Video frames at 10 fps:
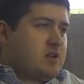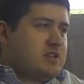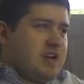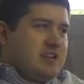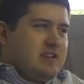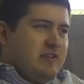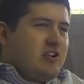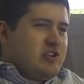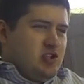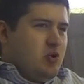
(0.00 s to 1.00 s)
It's
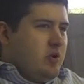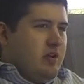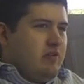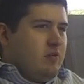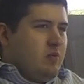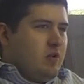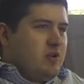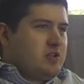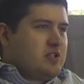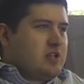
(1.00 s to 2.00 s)
very intuitive,
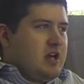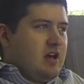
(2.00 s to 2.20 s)
whereas